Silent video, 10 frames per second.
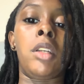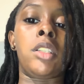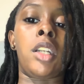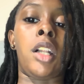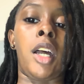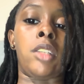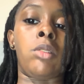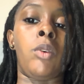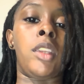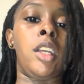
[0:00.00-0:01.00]
into the
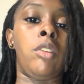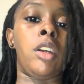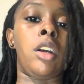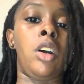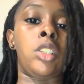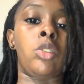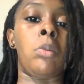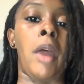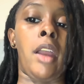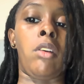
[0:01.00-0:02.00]
classroom with different cultural
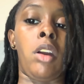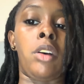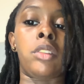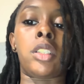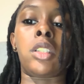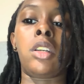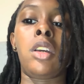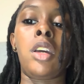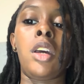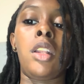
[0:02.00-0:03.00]
backgrounds.
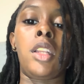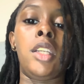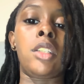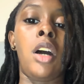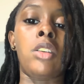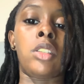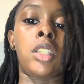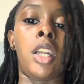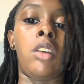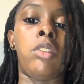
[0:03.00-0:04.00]
These cultures
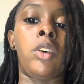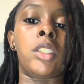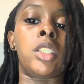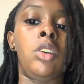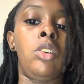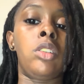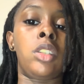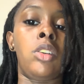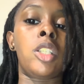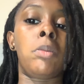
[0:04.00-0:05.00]
can influence
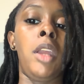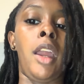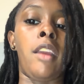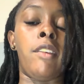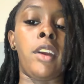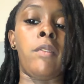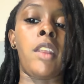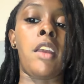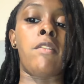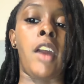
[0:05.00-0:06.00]
students' behavior,
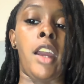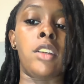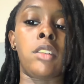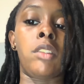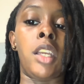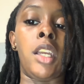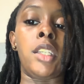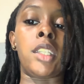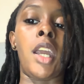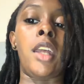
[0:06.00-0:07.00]
values of
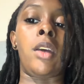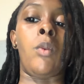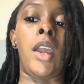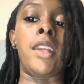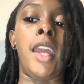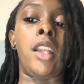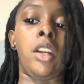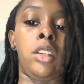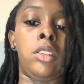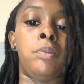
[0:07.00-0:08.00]
things, and the way they
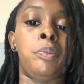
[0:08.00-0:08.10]
learn.